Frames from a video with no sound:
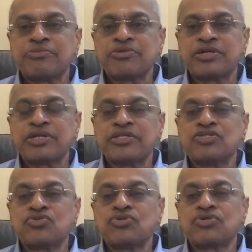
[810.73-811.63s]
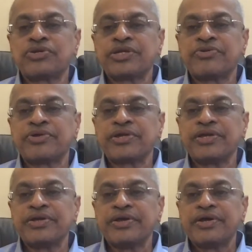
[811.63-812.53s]
to 30th June
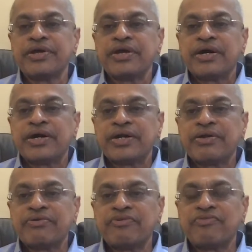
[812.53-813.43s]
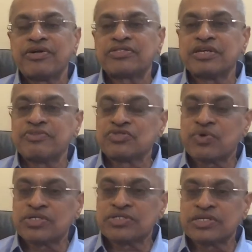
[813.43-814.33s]
2020, and Vivad se
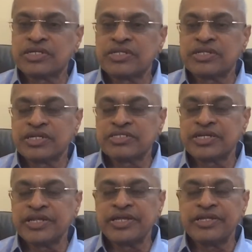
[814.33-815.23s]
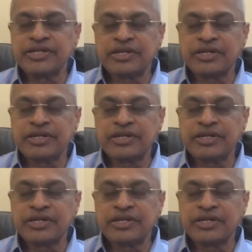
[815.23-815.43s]
Viswas, that is any